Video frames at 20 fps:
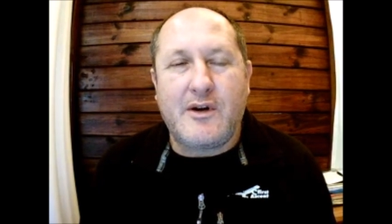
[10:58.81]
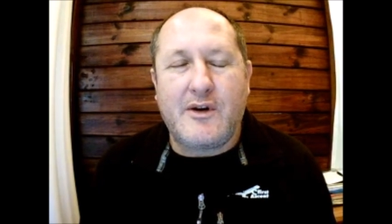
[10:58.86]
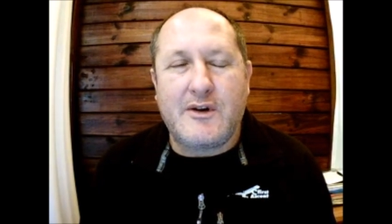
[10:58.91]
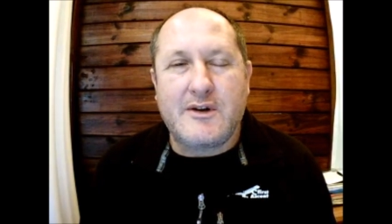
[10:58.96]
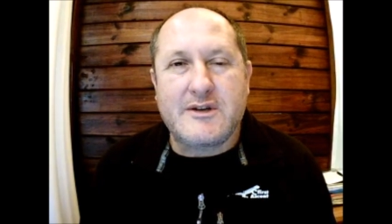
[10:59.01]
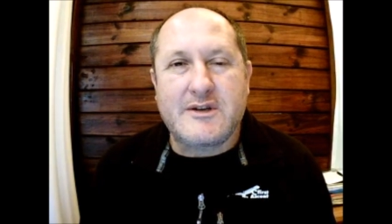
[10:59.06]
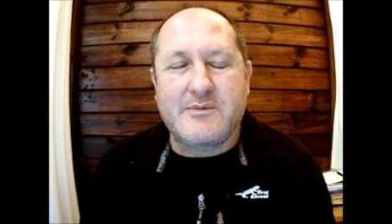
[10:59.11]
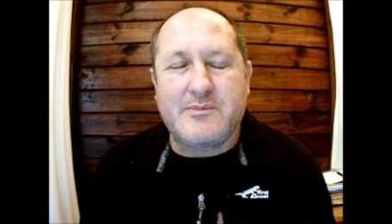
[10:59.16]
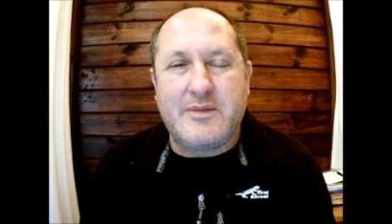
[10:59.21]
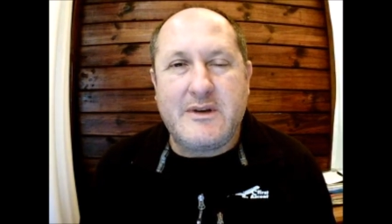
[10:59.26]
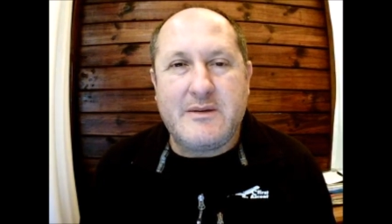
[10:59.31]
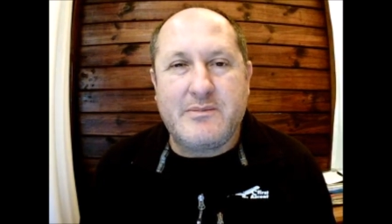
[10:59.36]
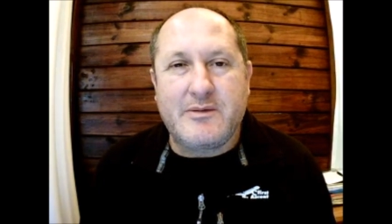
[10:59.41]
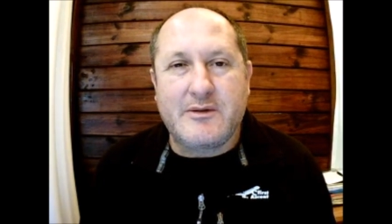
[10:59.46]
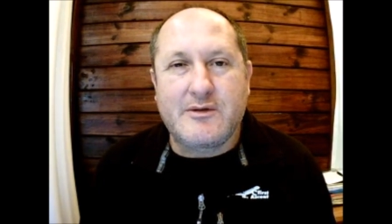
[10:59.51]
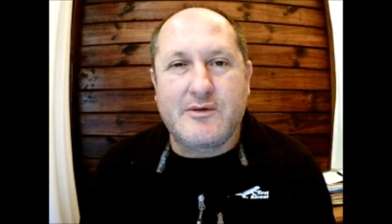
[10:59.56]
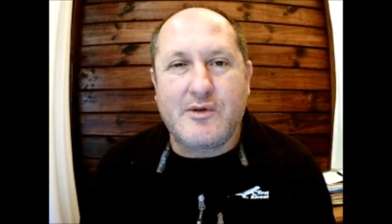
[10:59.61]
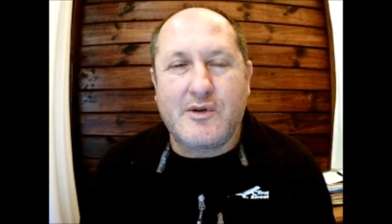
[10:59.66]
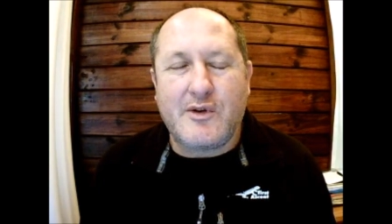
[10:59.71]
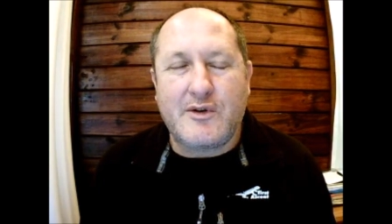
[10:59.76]
ask
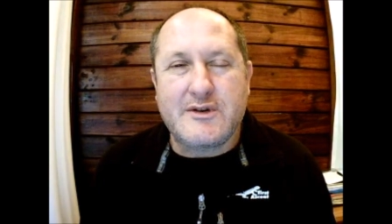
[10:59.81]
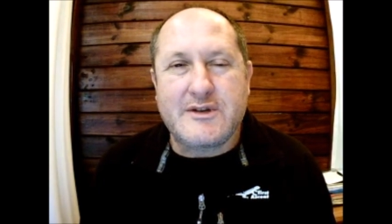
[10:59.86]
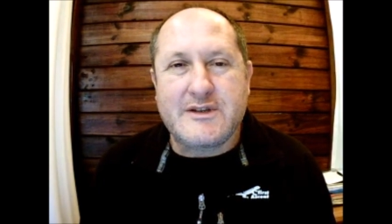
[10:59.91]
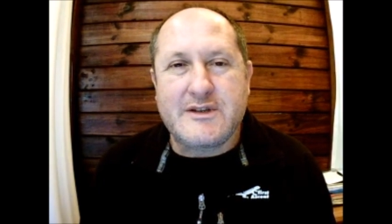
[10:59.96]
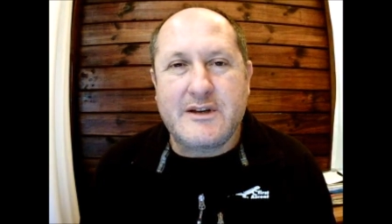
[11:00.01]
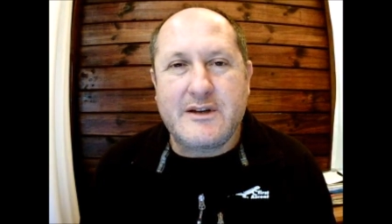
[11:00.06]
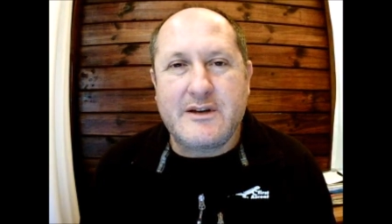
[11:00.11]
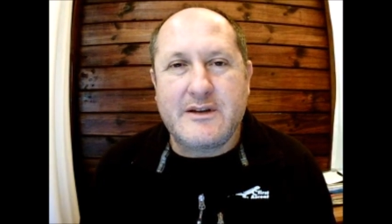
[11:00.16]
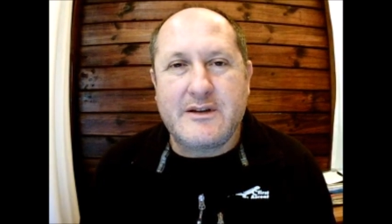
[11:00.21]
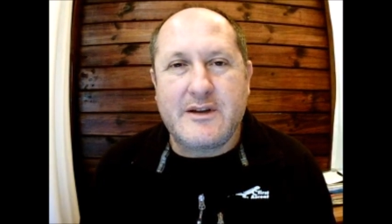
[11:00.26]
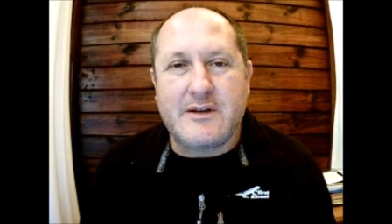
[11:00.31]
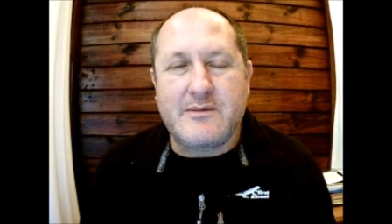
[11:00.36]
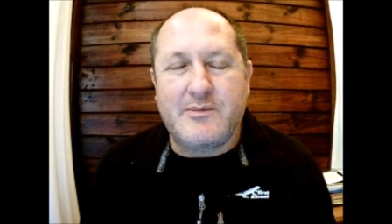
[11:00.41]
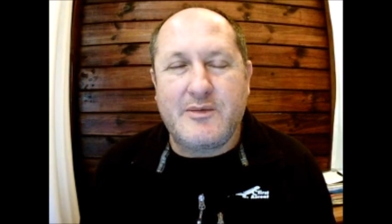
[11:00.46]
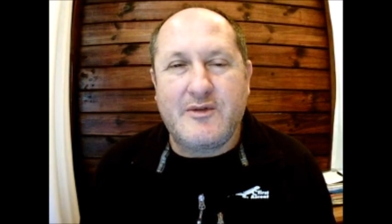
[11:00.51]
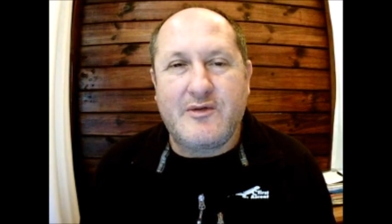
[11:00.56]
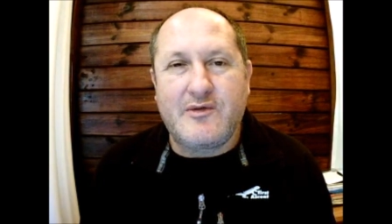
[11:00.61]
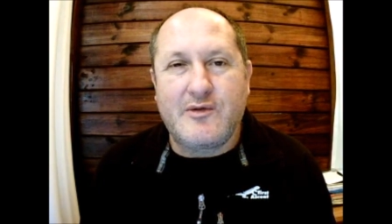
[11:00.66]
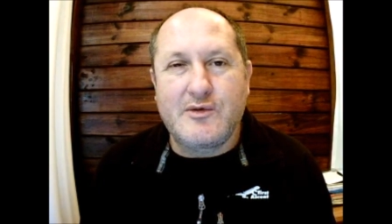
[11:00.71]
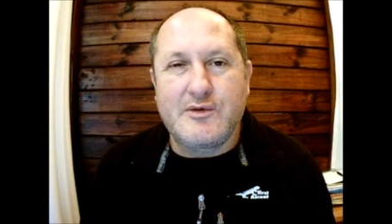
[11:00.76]
people to consider that
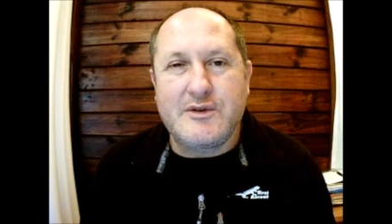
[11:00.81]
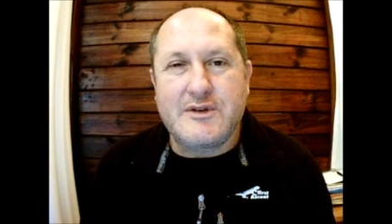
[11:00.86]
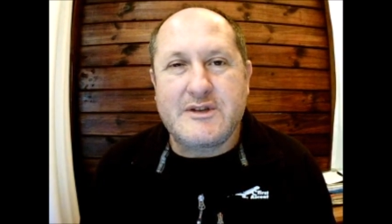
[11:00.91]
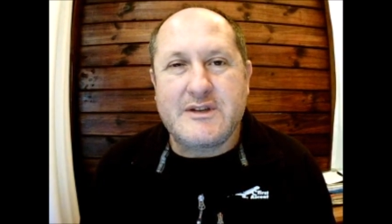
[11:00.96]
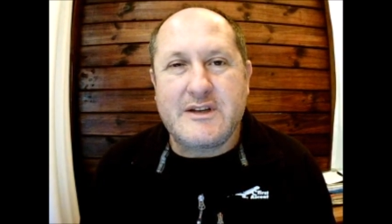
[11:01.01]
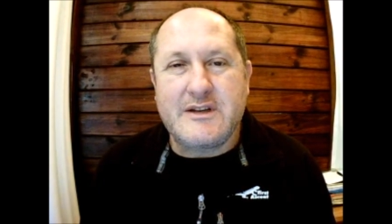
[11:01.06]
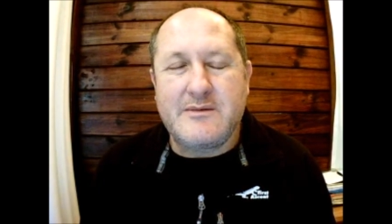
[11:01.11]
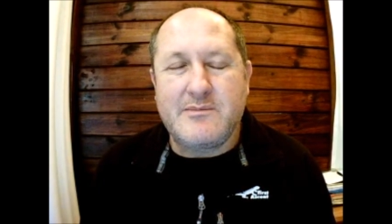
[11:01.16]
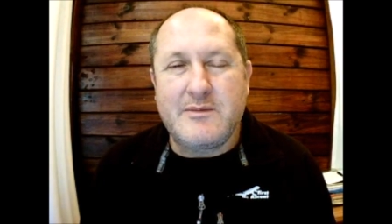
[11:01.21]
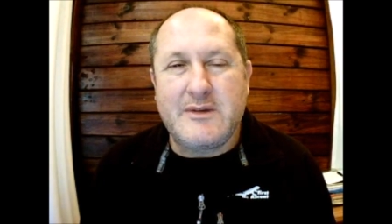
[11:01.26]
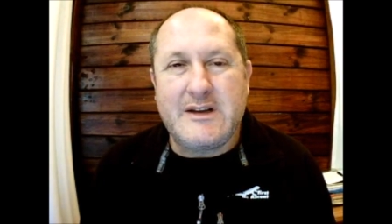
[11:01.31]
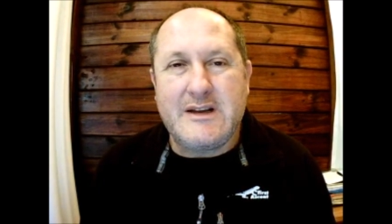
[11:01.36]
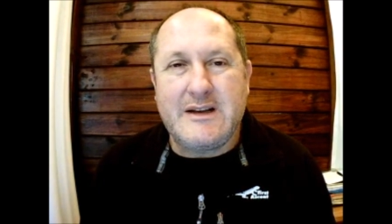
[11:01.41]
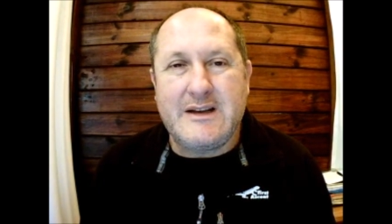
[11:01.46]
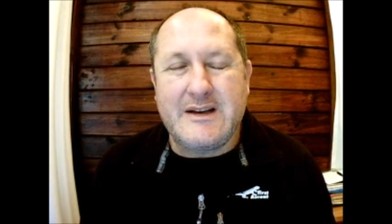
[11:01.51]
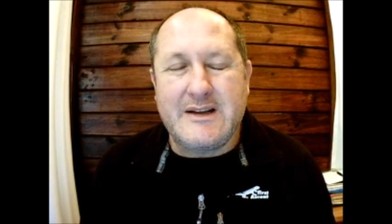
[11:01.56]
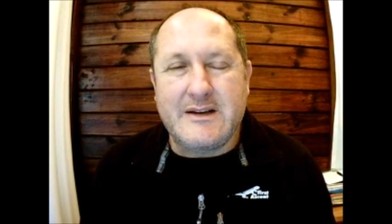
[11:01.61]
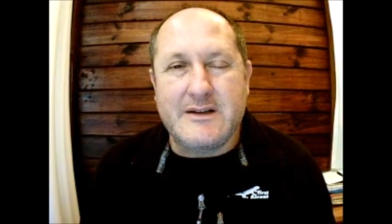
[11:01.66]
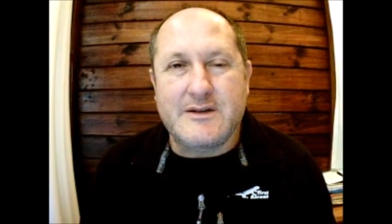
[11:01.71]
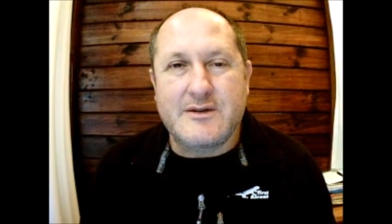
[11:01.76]
before you send me
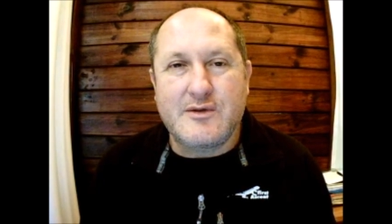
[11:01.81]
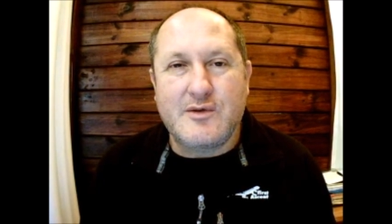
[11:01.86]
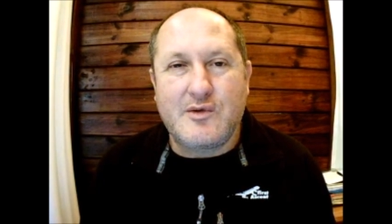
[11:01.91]
links